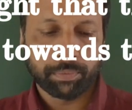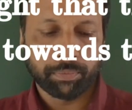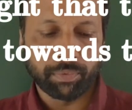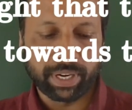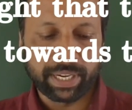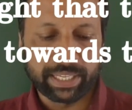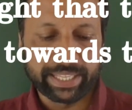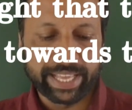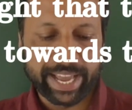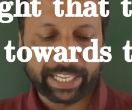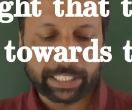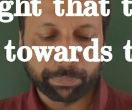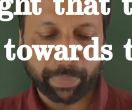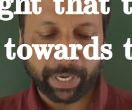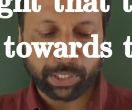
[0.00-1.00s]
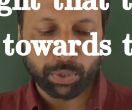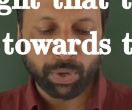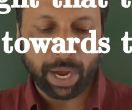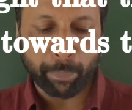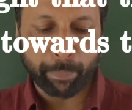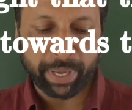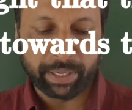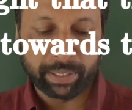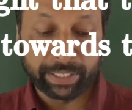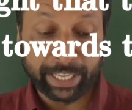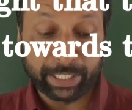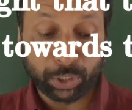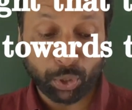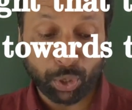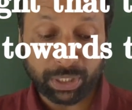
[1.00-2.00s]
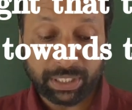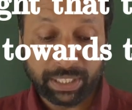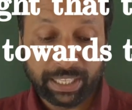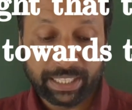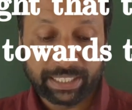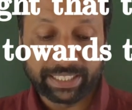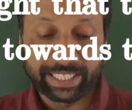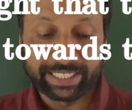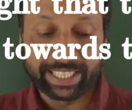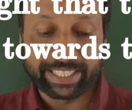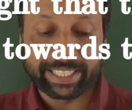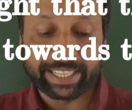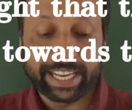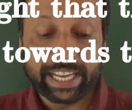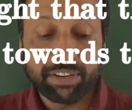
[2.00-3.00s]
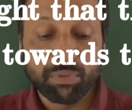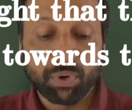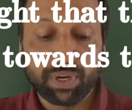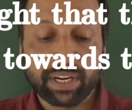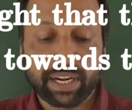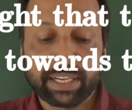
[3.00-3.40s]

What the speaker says: What did they expect to happen? They thought that the train would